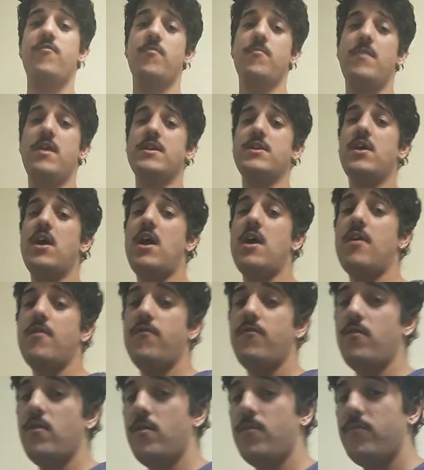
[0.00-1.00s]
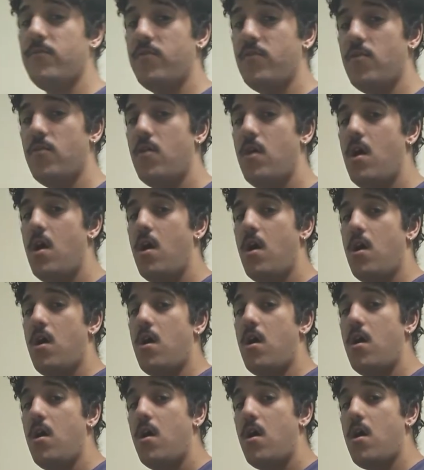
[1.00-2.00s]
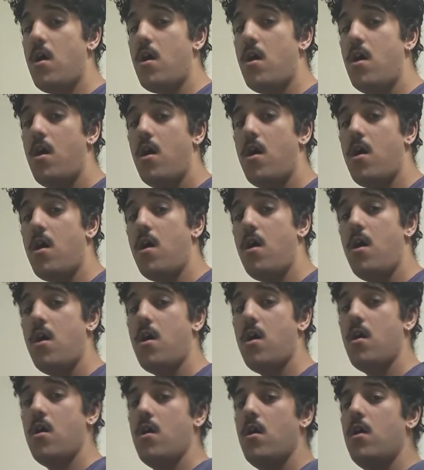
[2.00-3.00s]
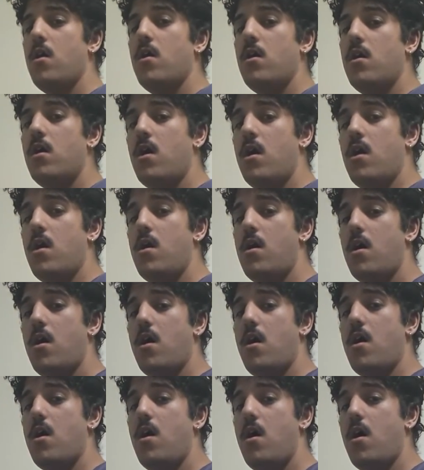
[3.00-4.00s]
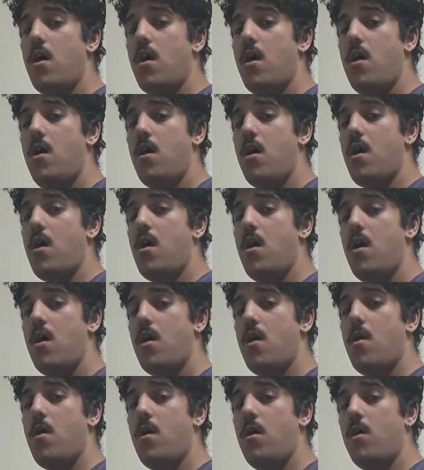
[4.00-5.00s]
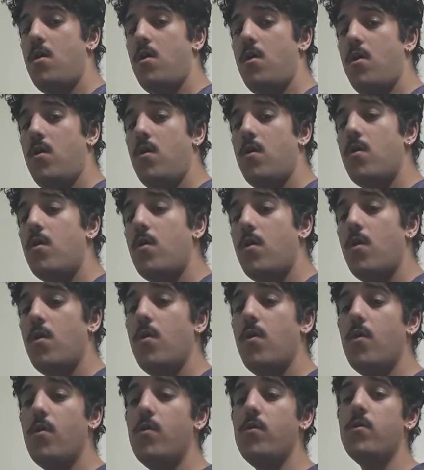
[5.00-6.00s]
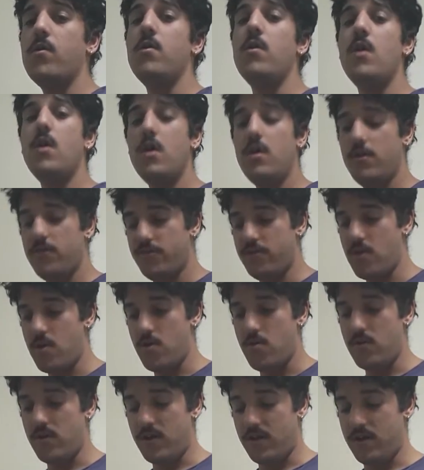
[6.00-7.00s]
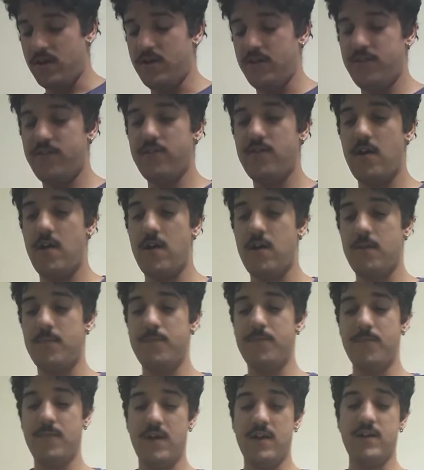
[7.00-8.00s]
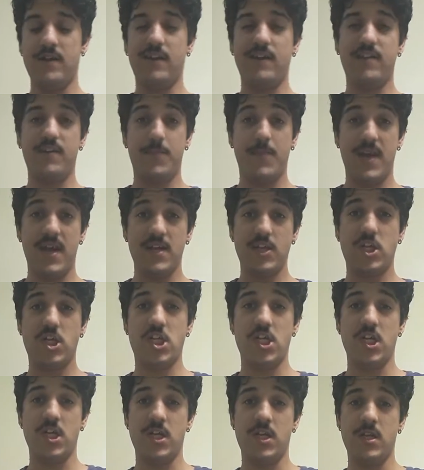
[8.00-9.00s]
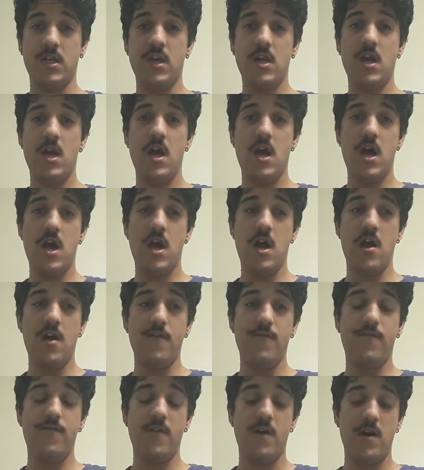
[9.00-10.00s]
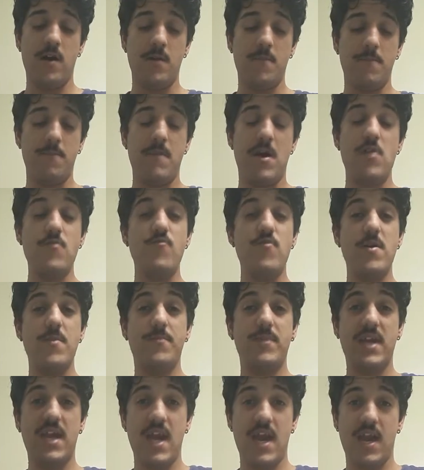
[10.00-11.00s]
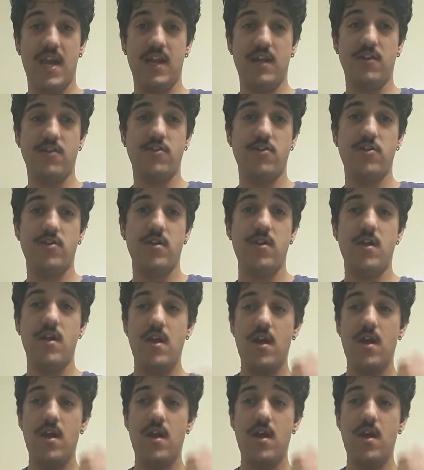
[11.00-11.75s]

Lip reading: my diaphragm. So ha ha ha ha ha ha ha ho. So it's an expansion of my rib cage